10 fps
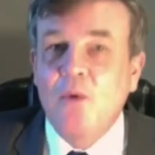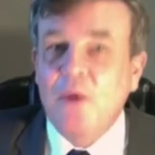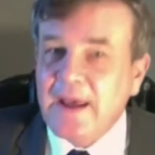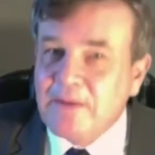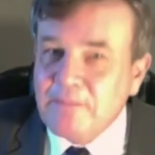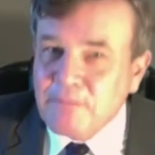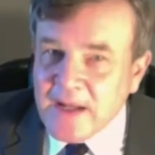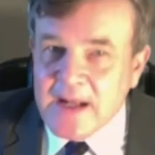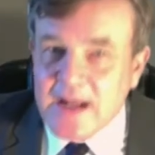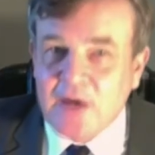what I
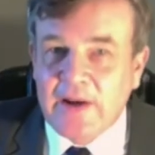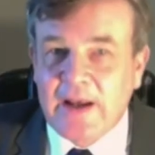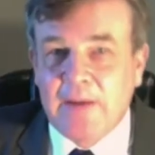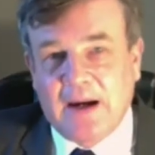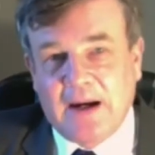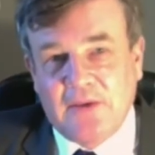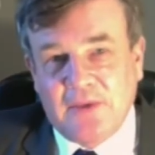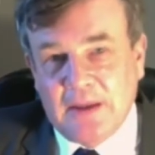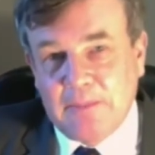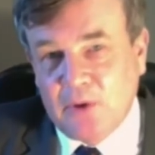completely agree about,
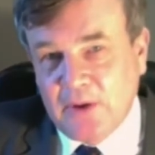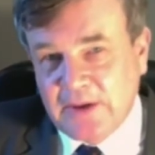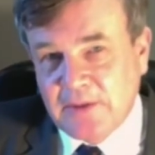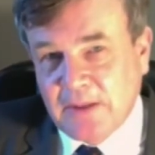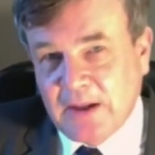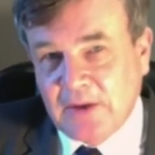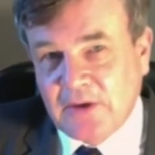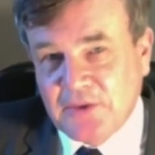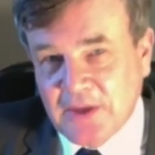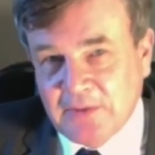the point about
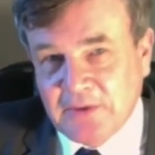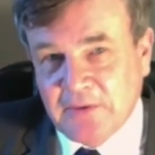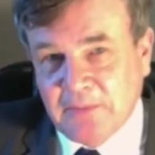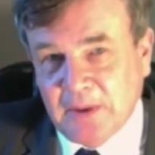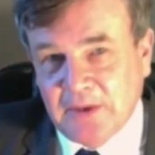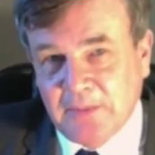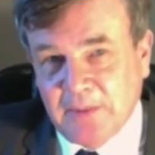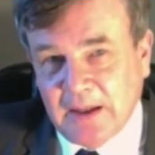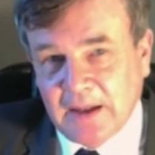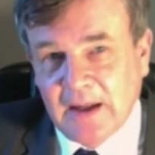Conservative Party
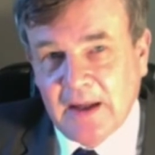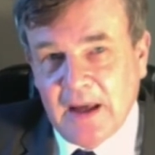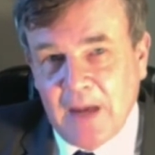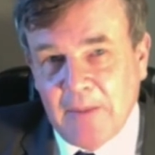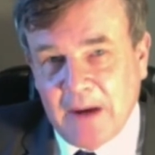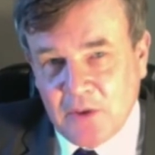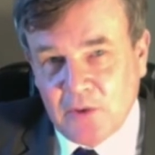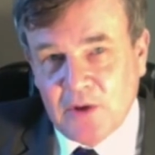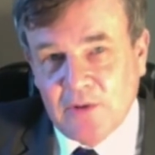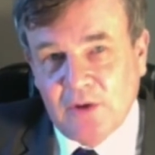being about the
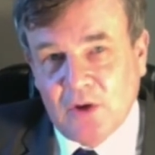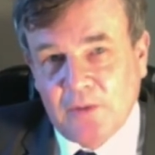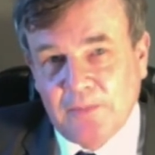rule of law.